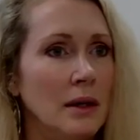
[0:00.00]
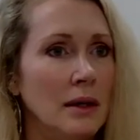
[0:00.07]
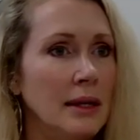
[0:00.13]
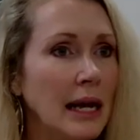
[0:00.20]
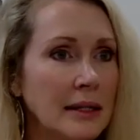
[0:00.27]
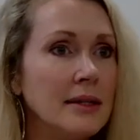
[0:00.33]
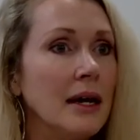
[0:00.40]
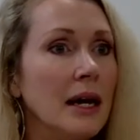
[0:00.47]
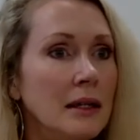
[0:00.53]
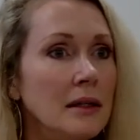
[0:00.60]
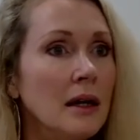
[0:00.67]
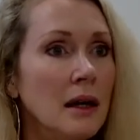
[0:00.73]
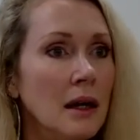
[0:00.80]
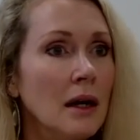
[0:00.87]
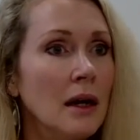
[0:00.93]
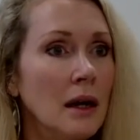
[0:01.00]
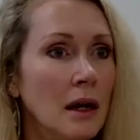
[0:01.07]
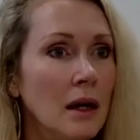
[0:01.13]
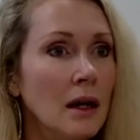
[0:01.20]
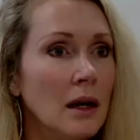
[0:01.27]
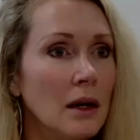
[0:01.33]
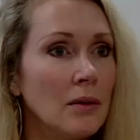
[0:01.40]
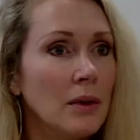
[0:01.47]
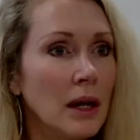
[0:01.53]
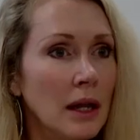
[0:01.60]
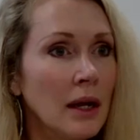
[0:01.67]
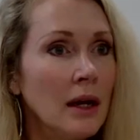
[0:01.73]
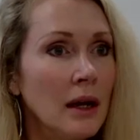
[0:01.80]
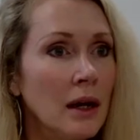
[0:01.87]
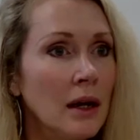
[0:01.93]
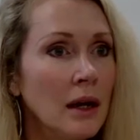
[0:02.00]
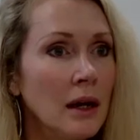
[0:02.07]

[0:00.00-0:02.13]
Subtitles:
That's it. Really?